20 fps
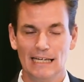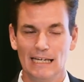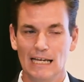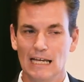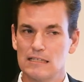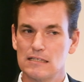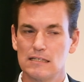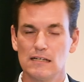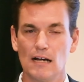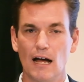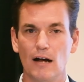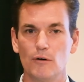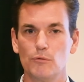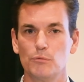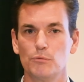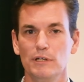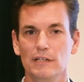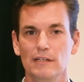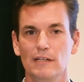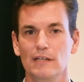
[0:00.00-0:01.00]
it's not
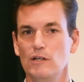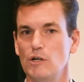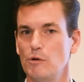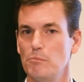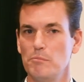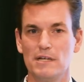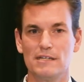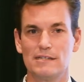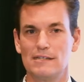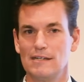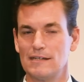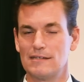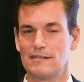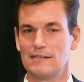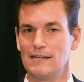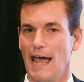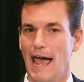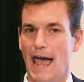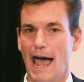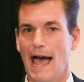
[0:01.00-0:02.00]
really your business
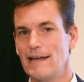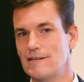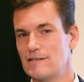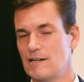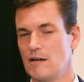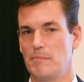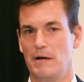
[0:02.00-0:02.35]
to ask